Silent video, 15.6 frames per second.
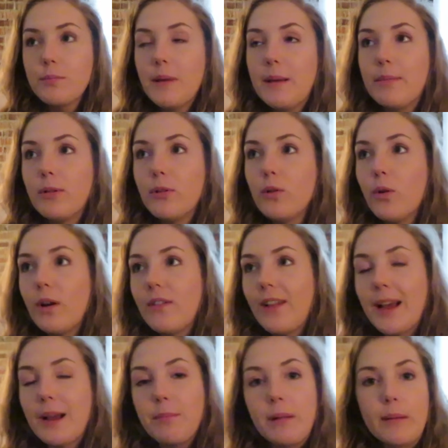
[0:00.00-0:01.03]
people who have
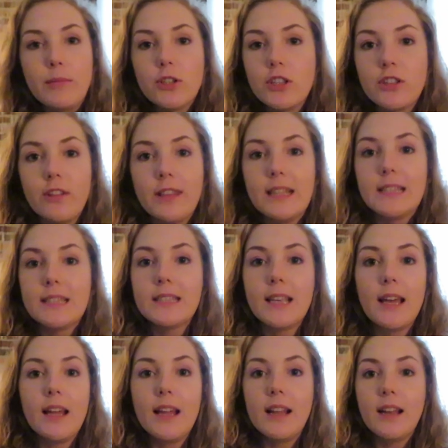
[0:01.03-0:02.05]
like blemishes on their
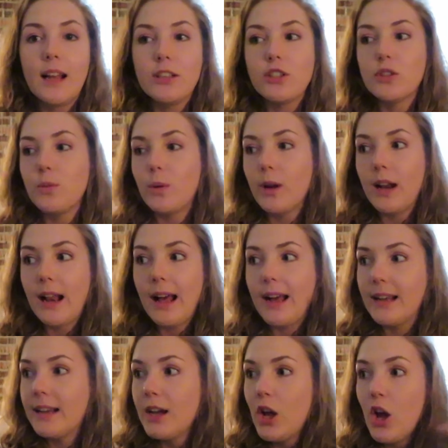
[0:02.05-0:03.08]
skin and just want to
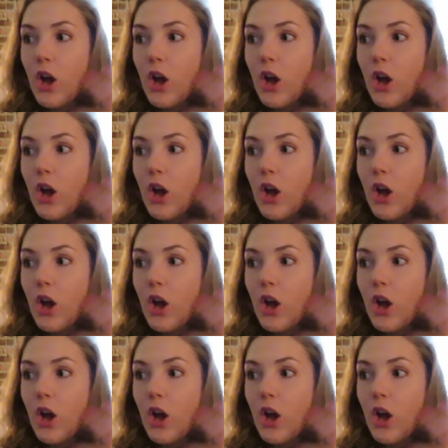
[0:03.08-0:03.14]
like